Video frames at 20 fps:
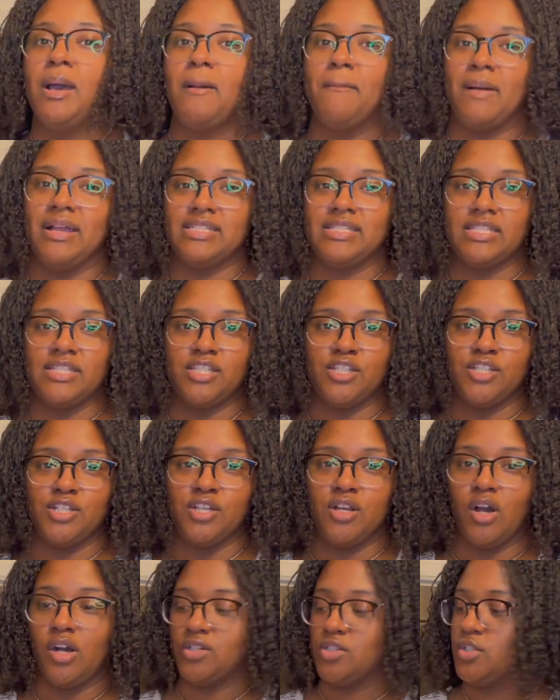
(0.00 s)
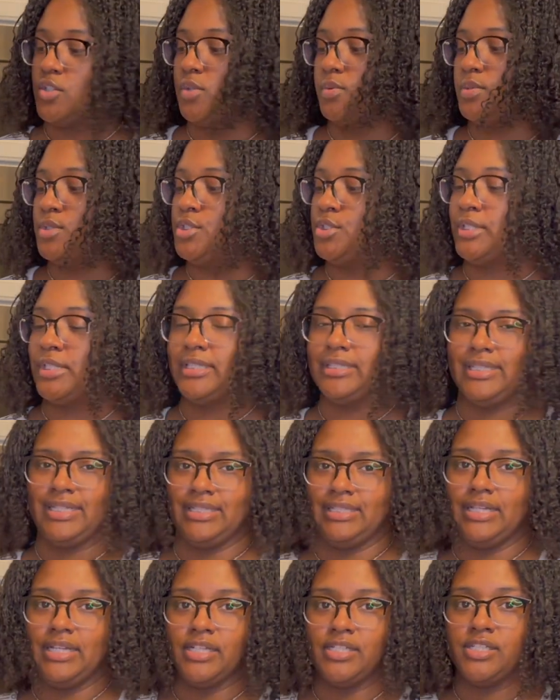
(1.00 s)
My sister also will drink like
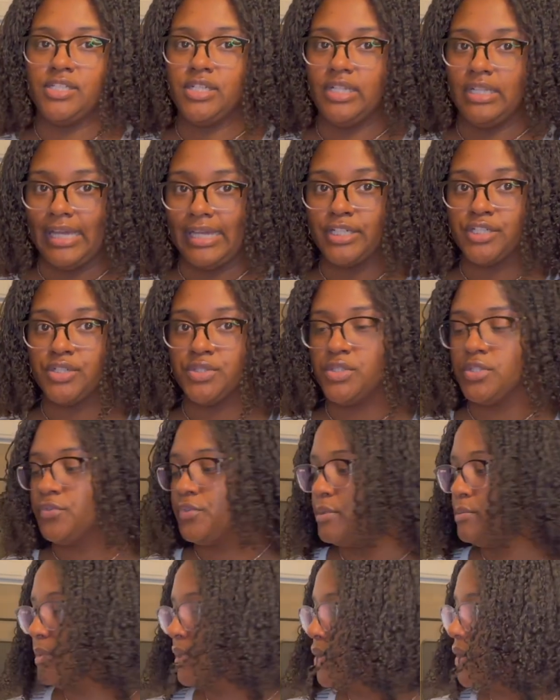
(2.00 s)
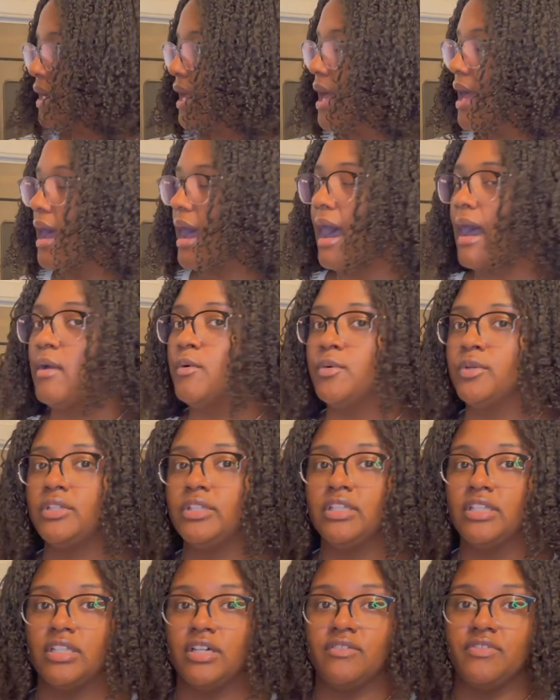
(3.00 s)
lactose-free milk. I really
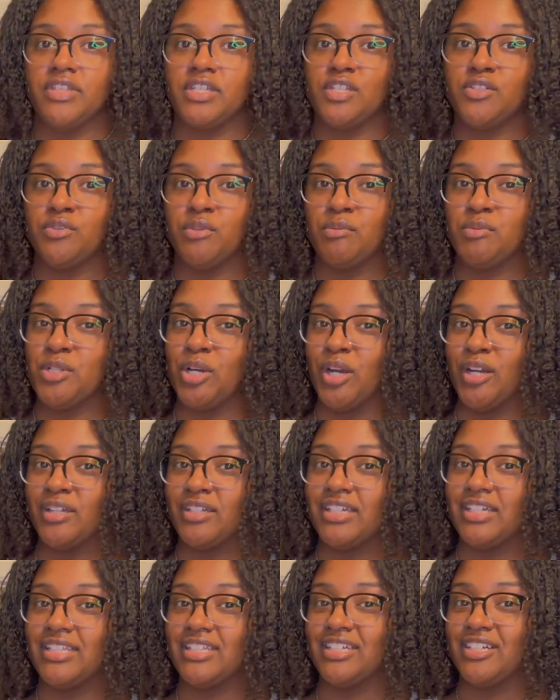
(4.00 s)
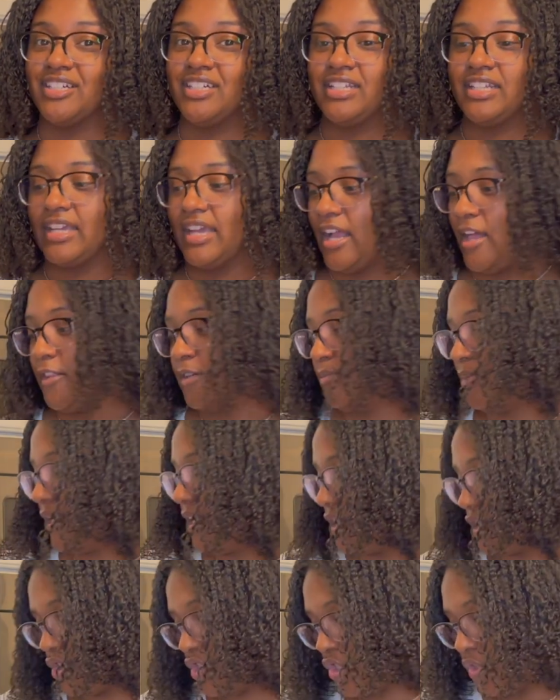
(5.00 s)
love this from Target. The Good and Gather
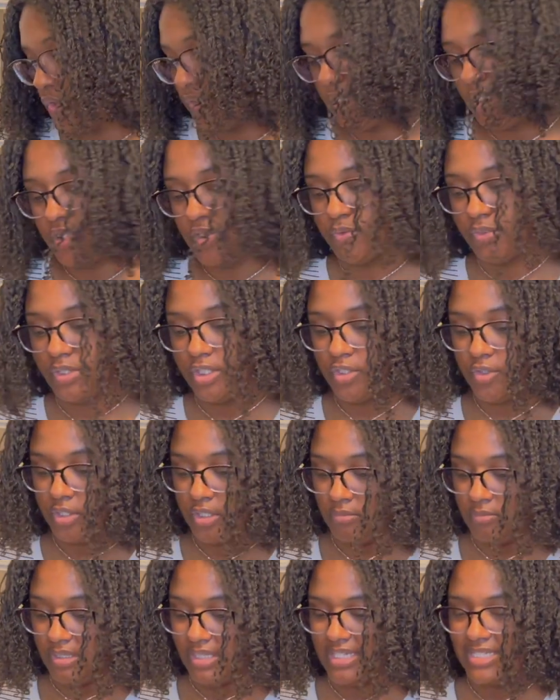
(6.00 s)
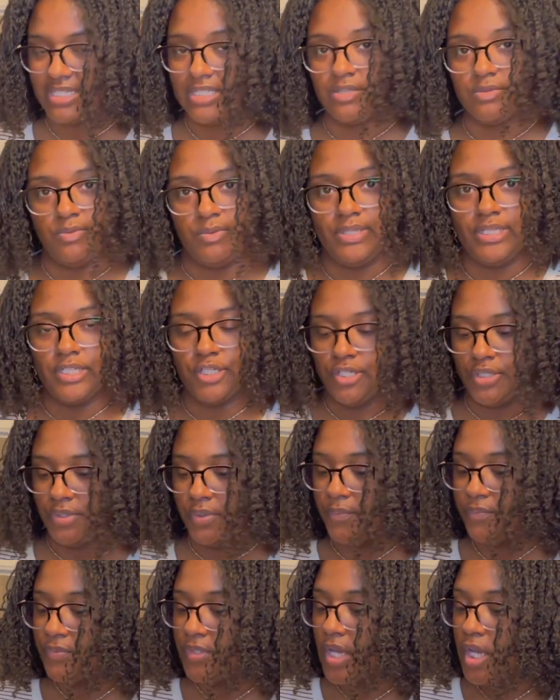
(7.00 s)
brand is so good. It's really creamy. It's sweet too.
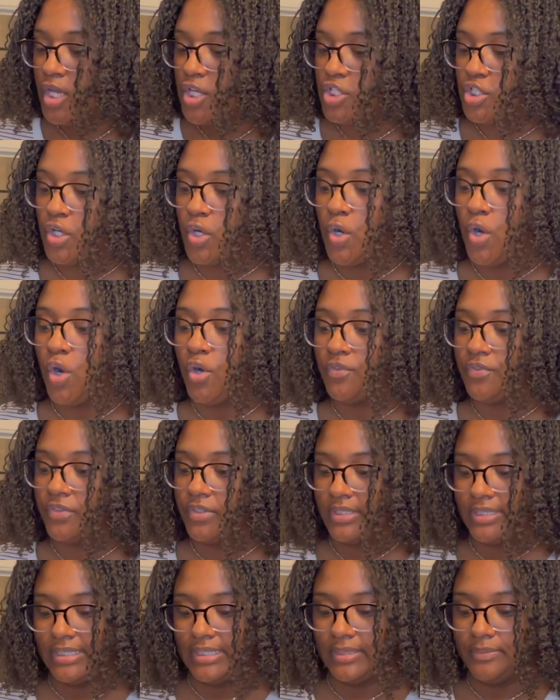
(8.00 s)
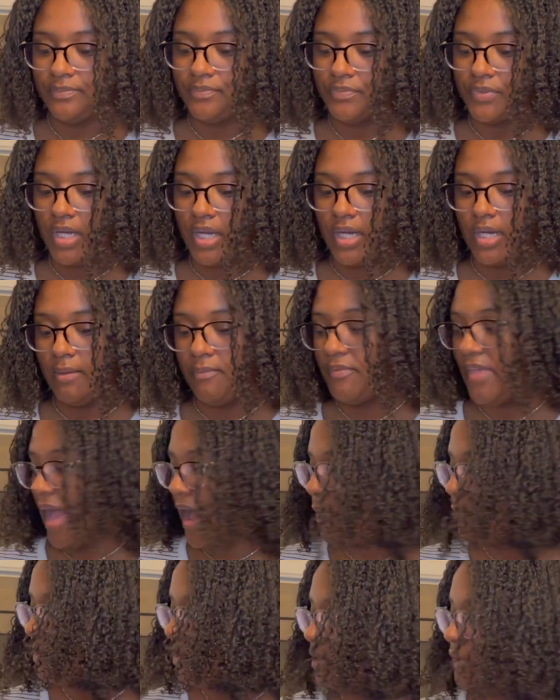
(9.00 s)
So hopefully
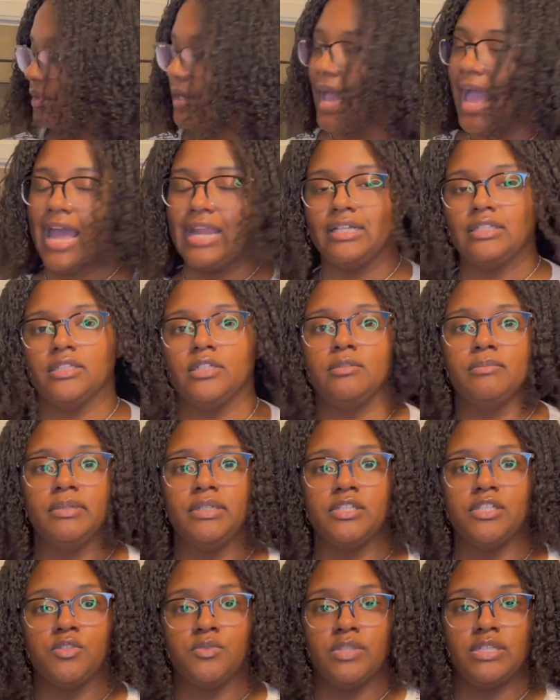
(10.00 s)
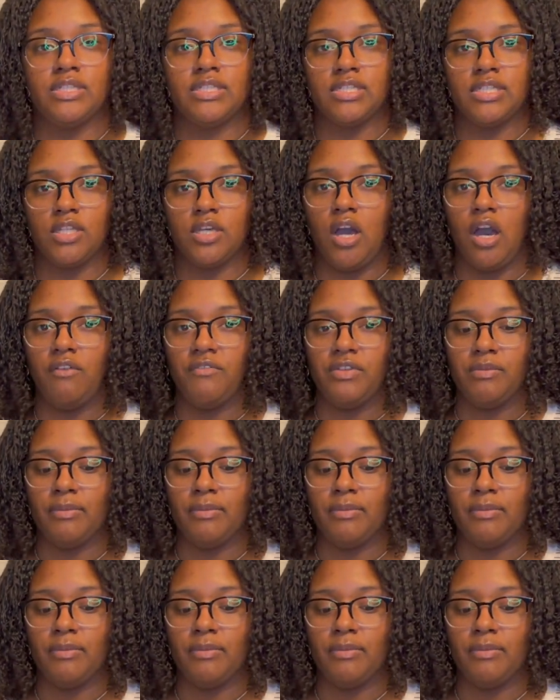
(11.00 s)
that will add a little bit of sweetness to the coffee.